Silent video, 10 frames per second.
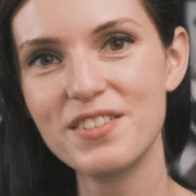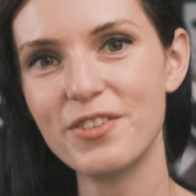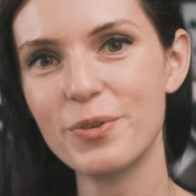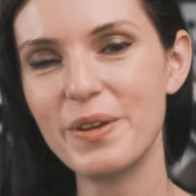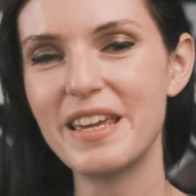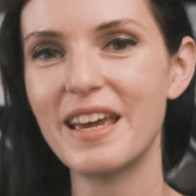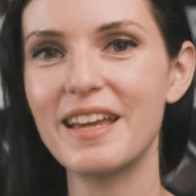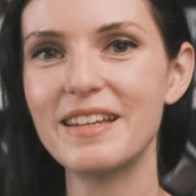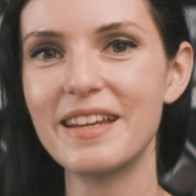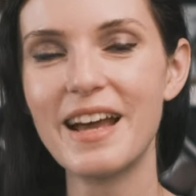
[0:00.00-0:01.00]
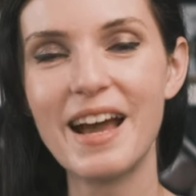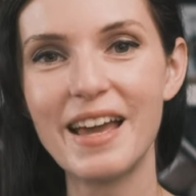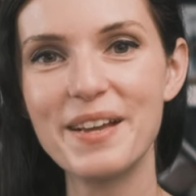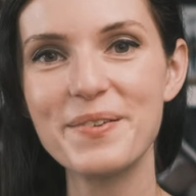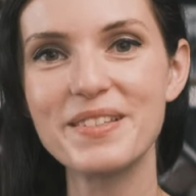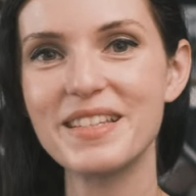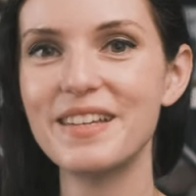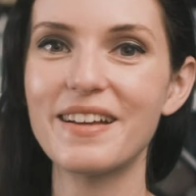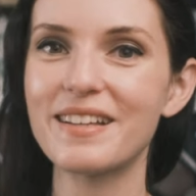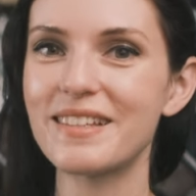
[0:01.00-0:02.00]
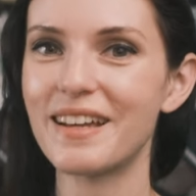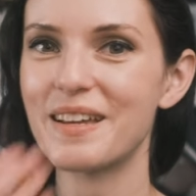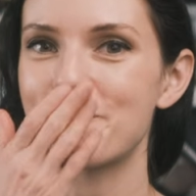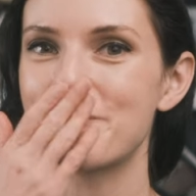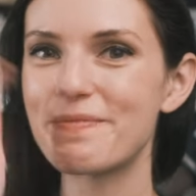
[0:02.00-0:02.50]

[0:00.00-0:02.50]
of your weekend, and I will see you next time.